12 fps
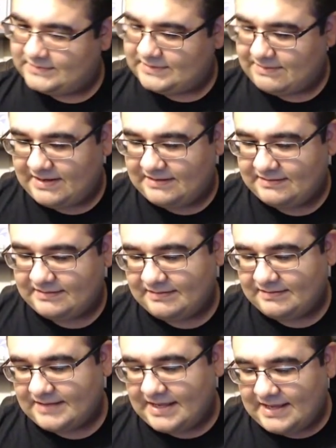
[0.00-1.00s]
I mean,
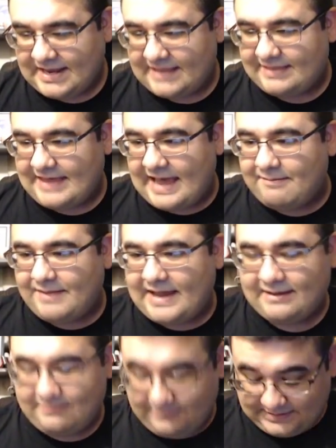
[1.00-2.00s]
not that
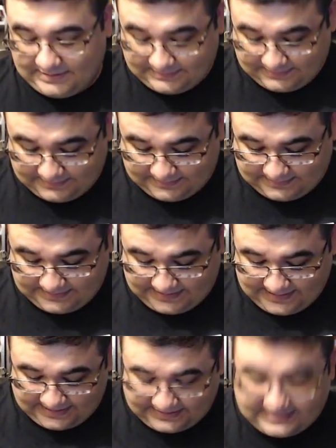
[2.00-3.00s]
bad, but I
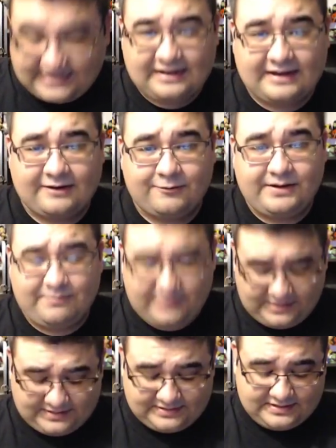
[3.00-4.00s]
hate to get a lot of
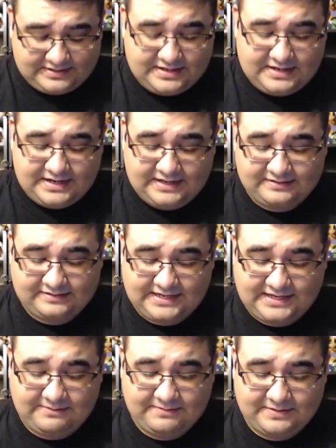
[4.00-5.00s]
repeats in the
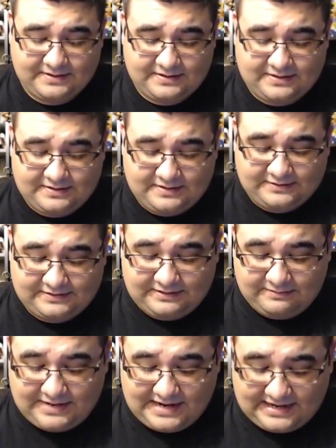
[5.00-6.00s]
same
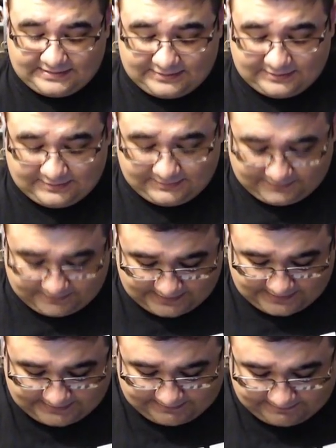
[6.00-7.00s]
box,
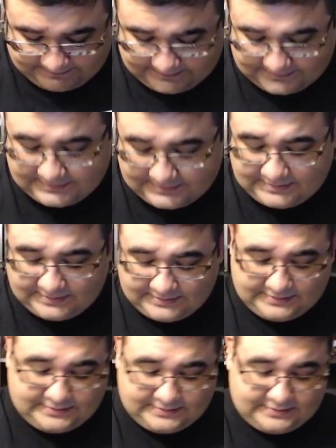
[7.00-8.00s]
right?
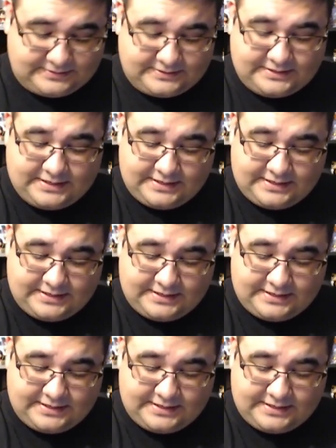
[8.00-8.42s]
Okay.